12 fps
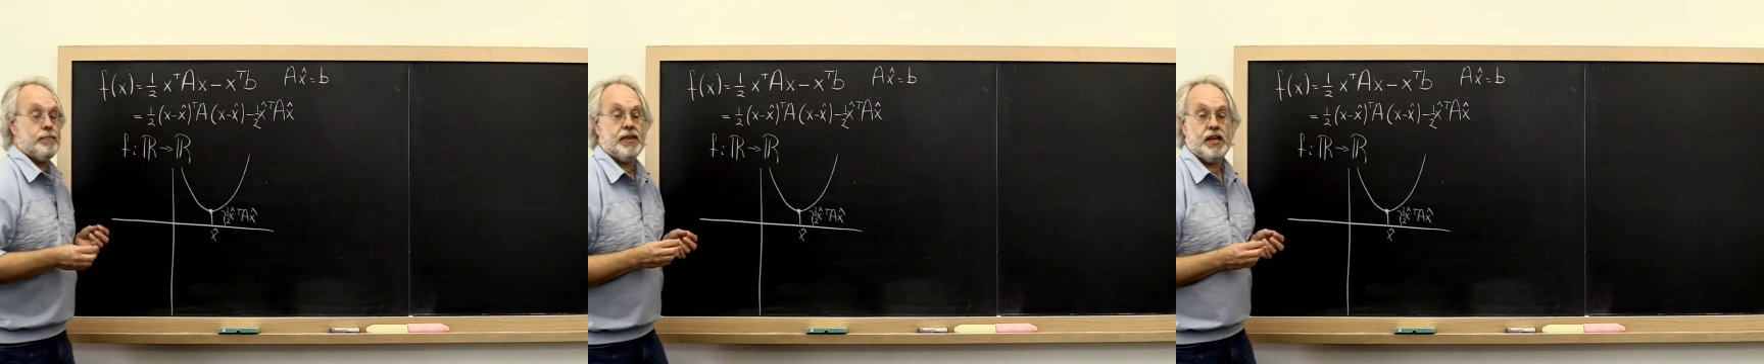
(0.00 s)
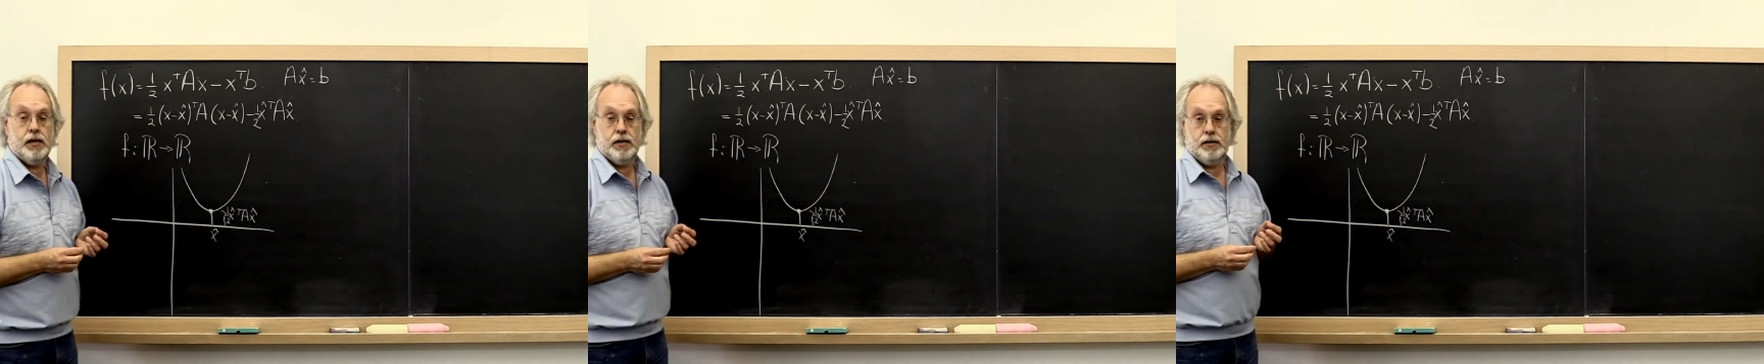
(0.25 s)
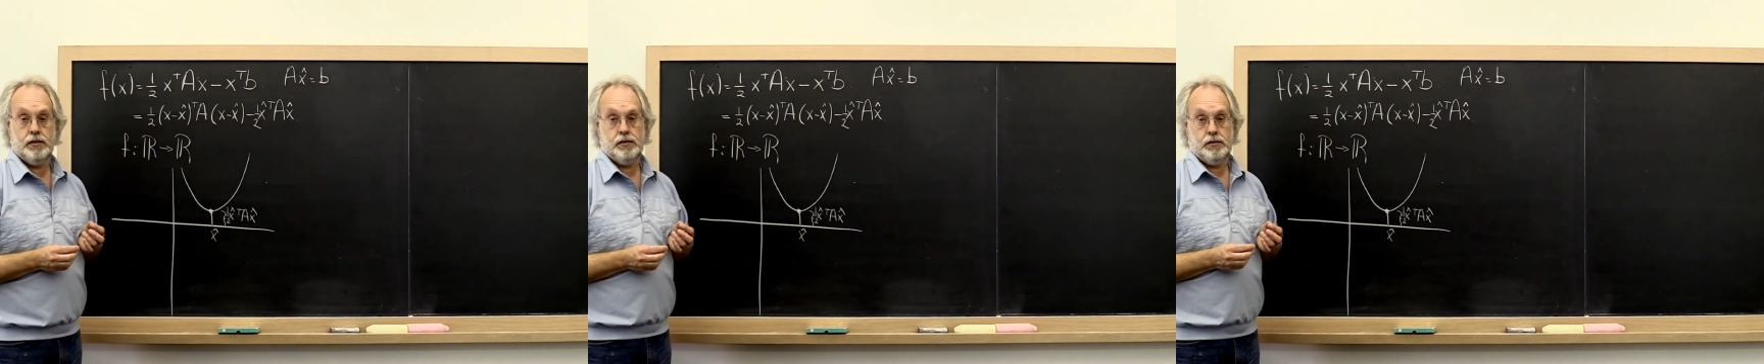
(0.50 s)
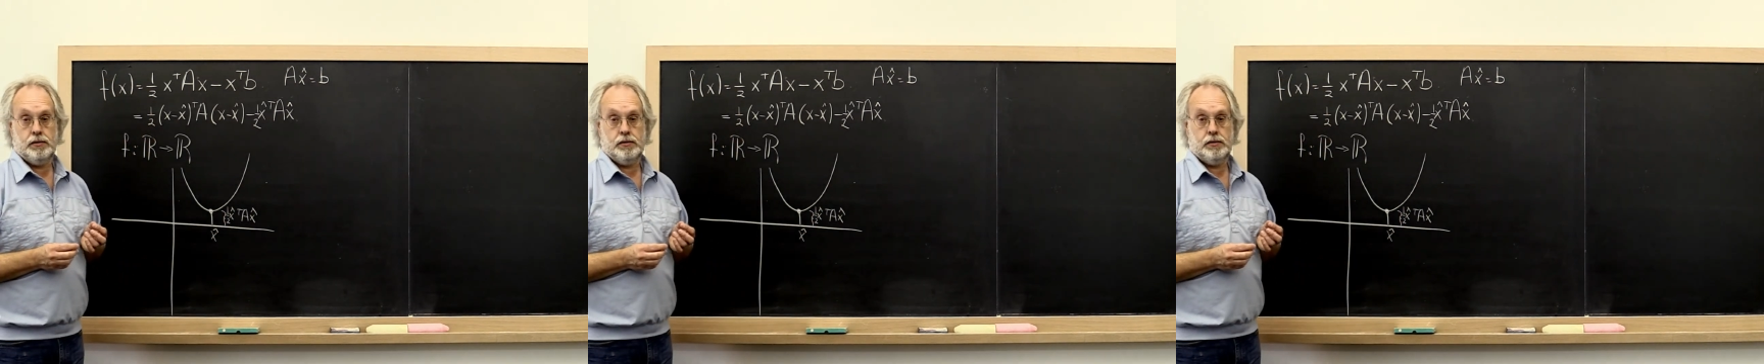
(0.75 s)
All
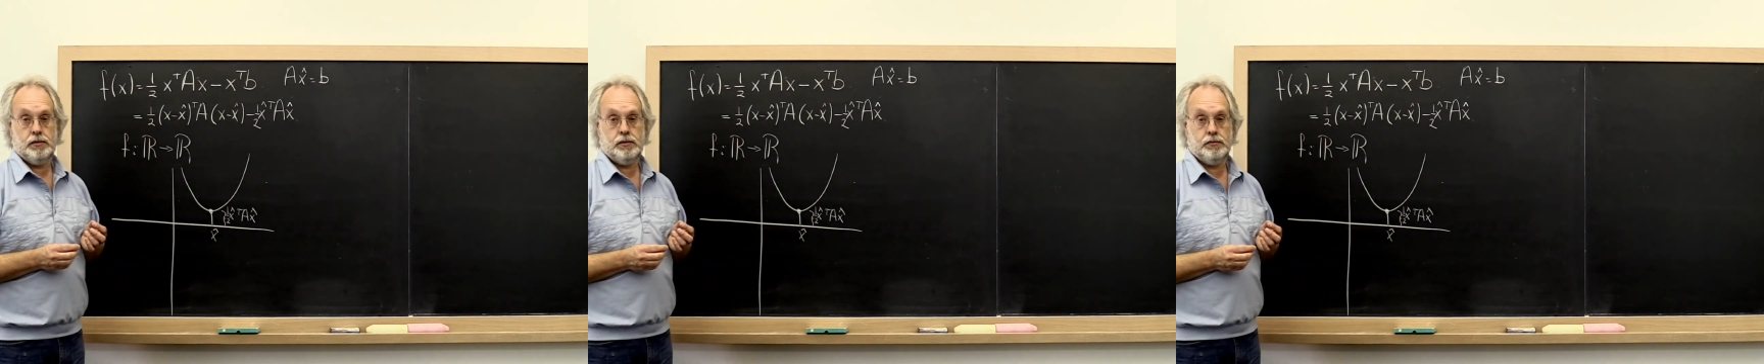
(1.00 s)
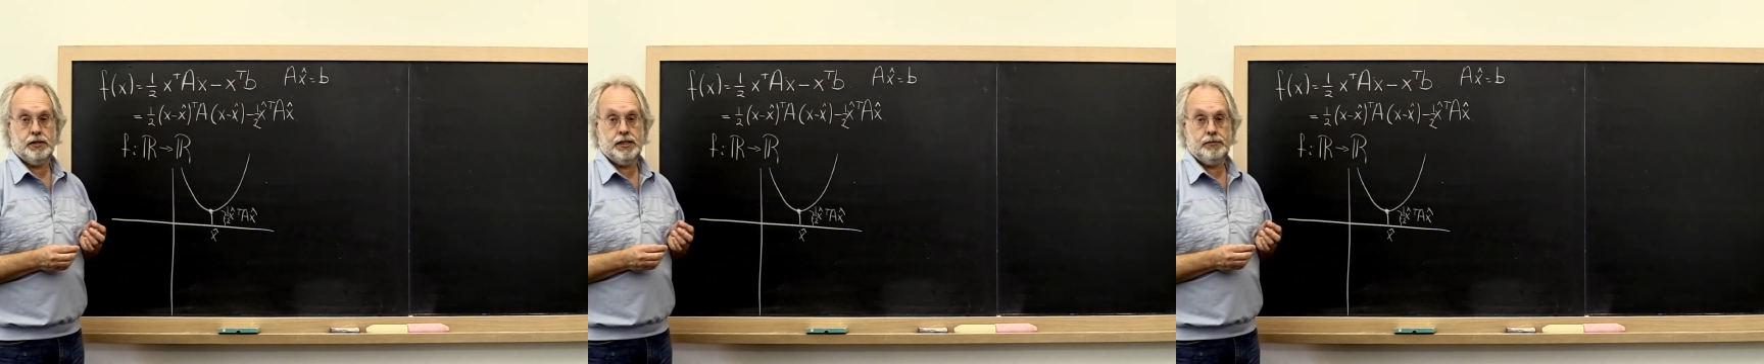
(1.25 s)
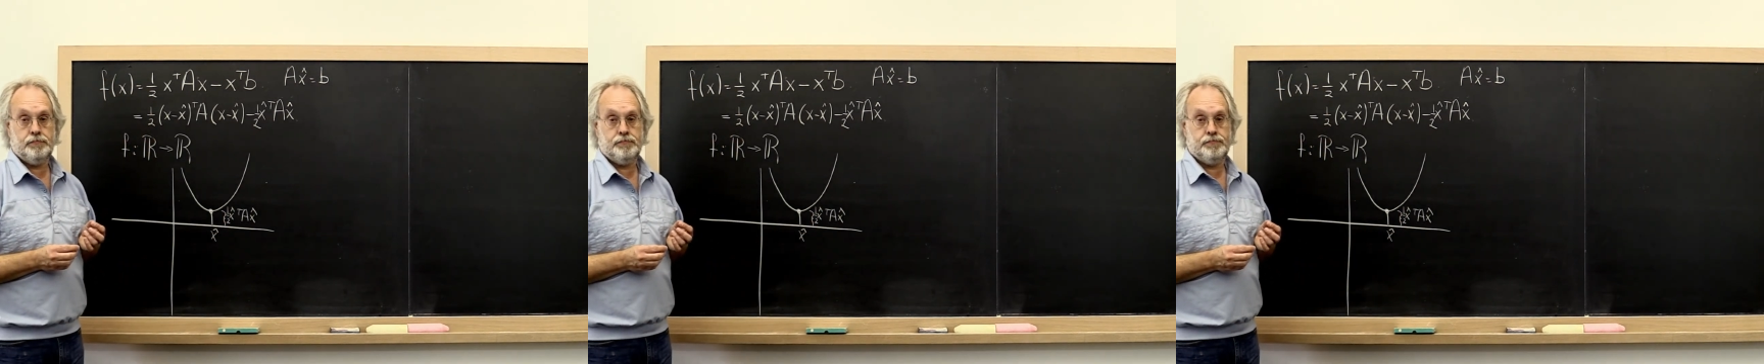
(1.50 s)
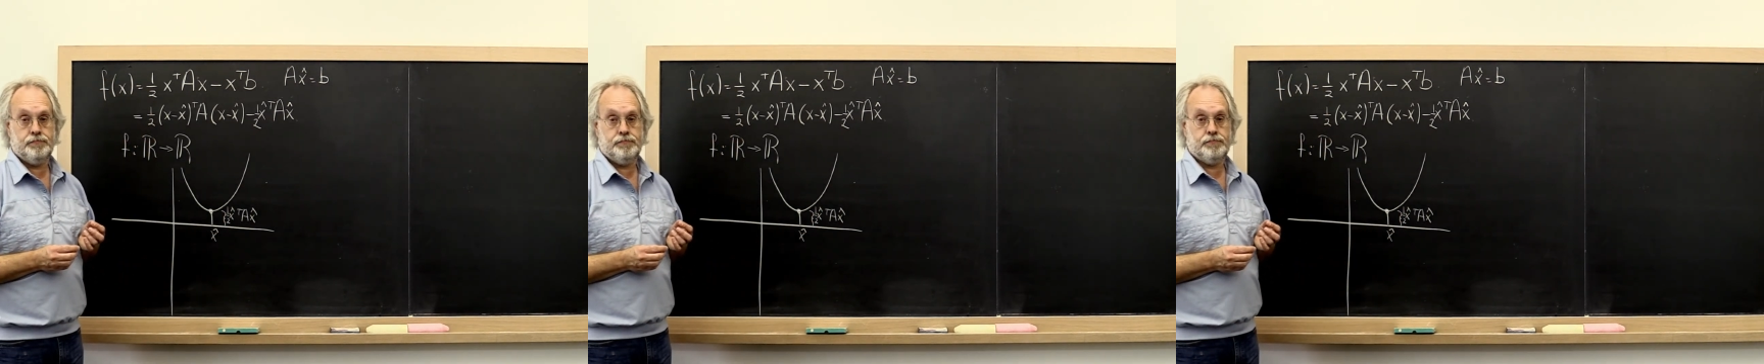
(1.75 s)
right?
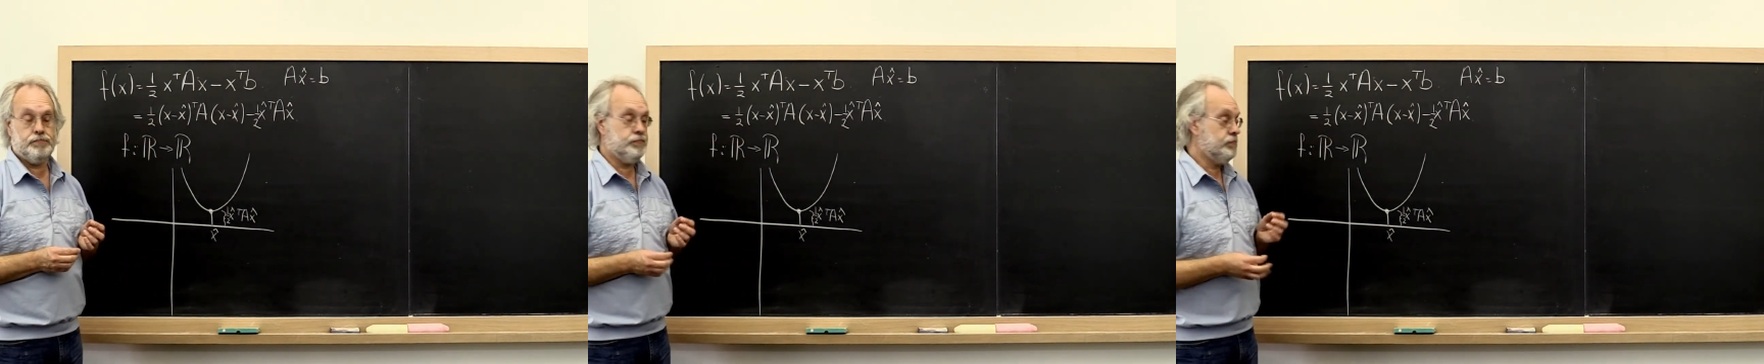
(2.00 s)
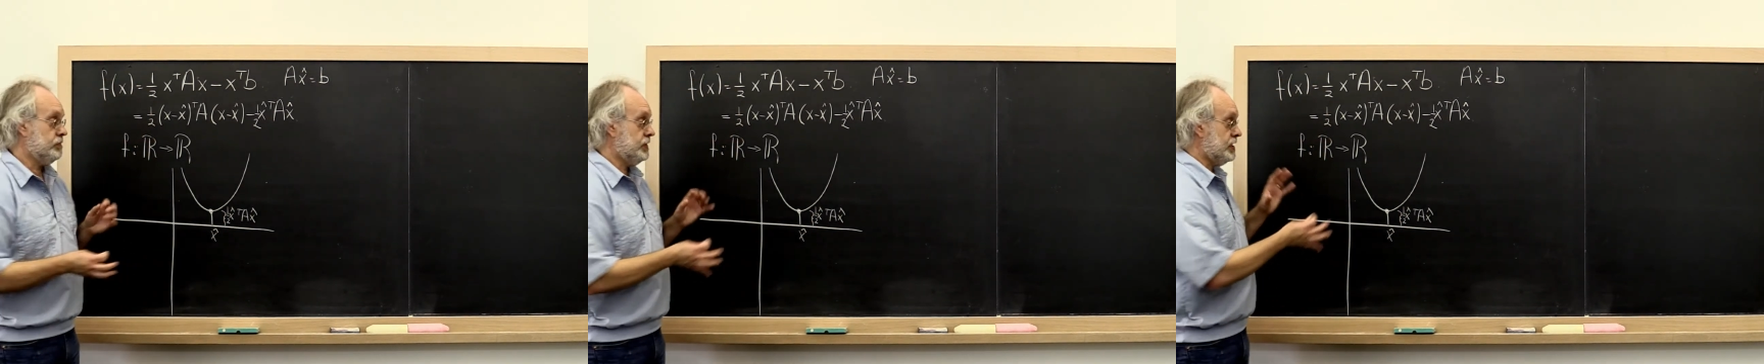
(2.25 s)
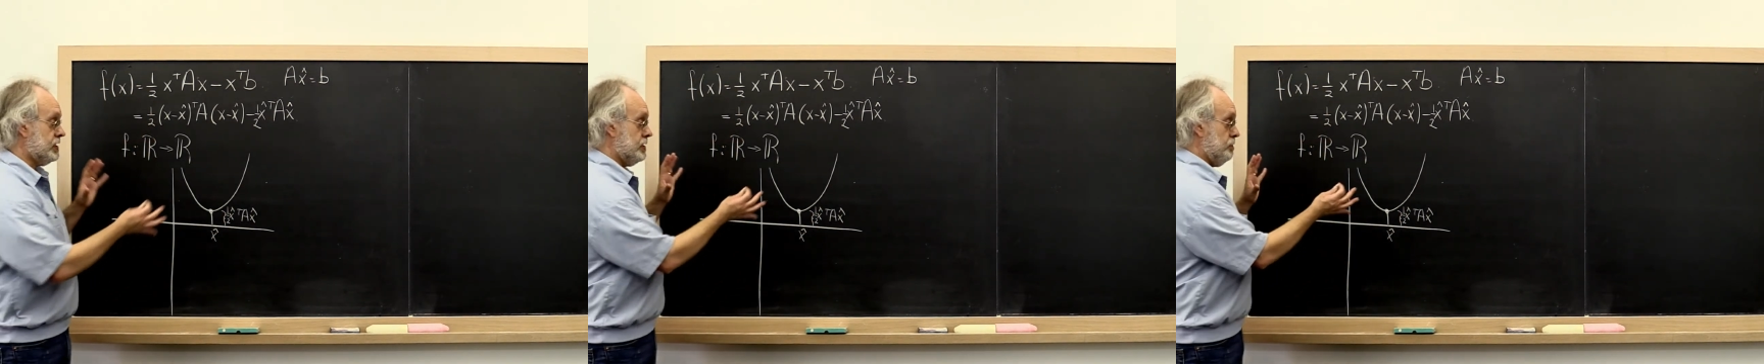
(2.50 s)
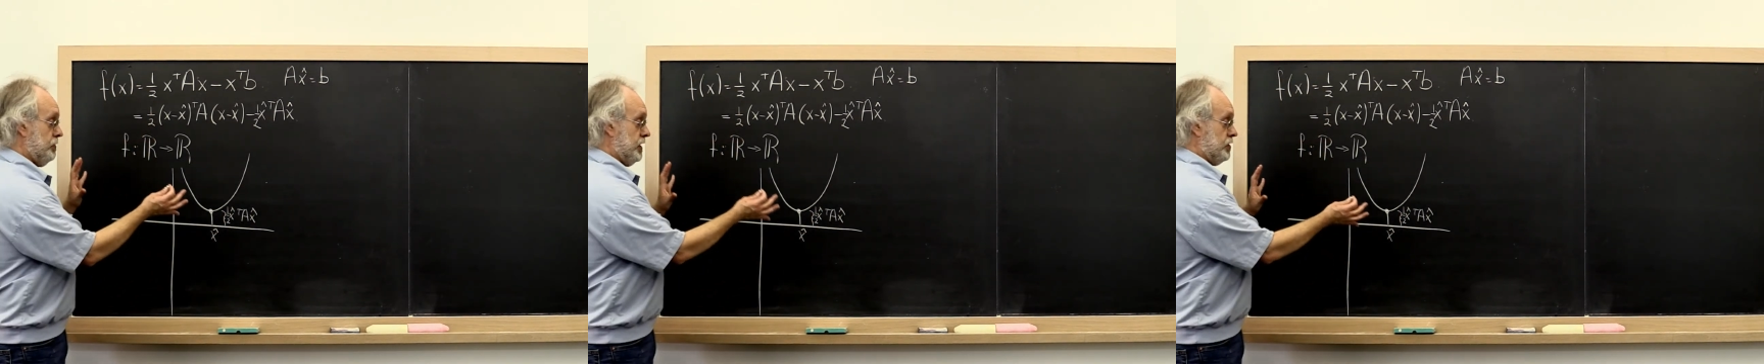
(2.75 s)
That's the
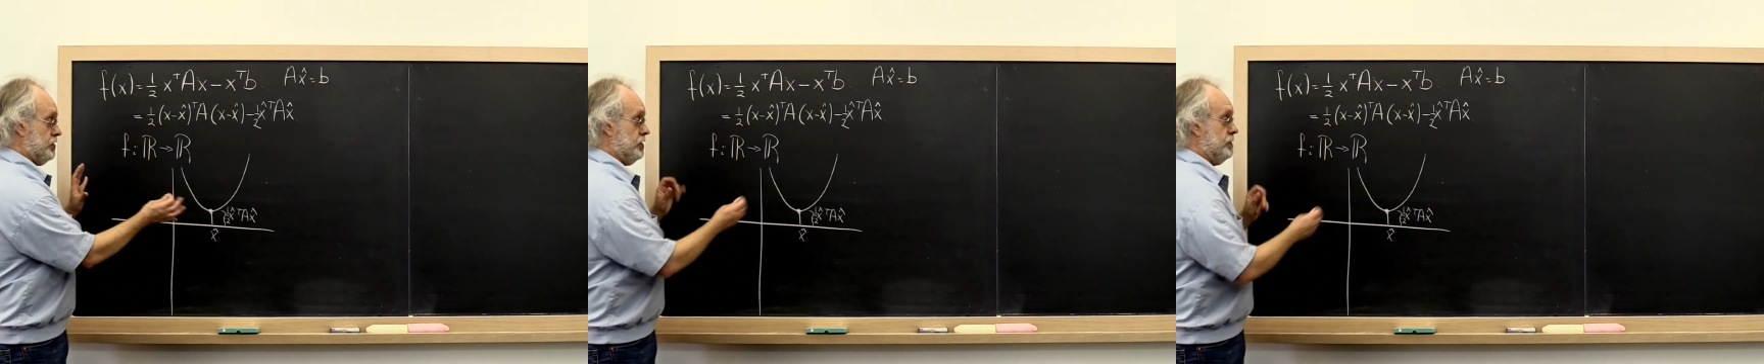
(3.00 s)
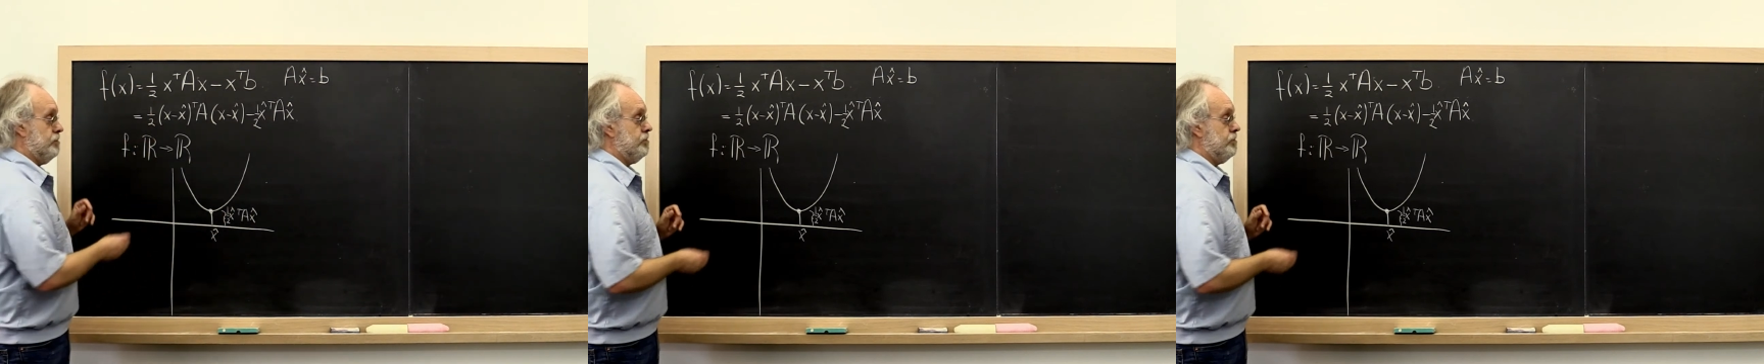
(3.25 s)
picture.